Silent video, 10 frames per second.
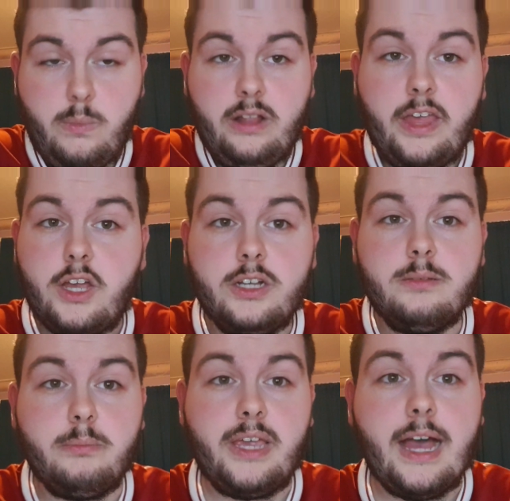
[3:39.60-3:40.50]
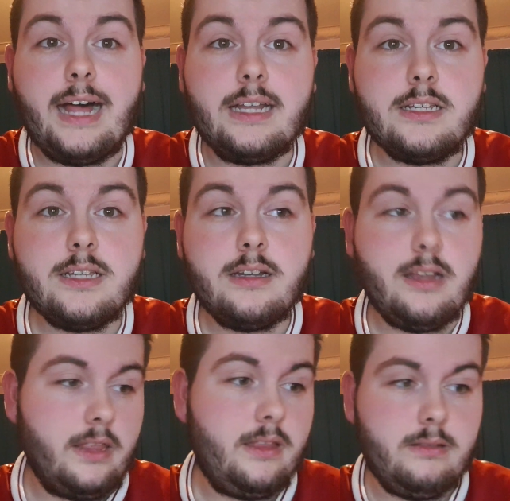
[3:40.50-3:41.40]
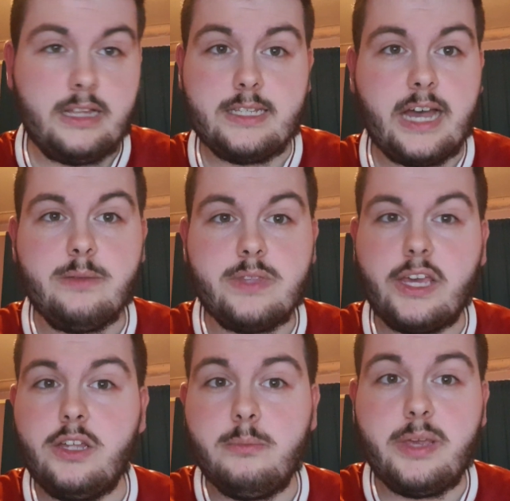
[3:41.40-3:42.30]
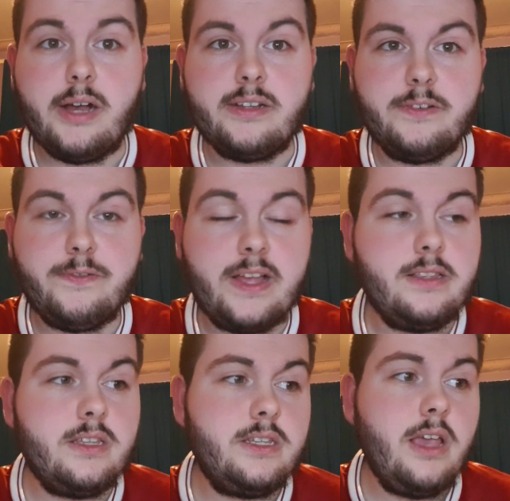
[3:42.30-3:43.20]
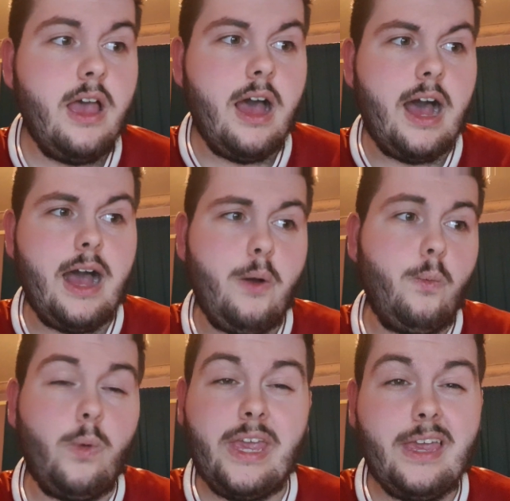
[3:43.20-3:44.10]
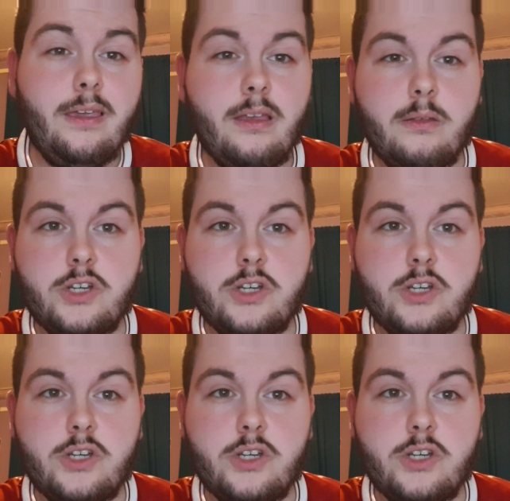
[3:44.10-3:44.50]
they couldn't beat Alisson, and at times they couldn't beat our defense. We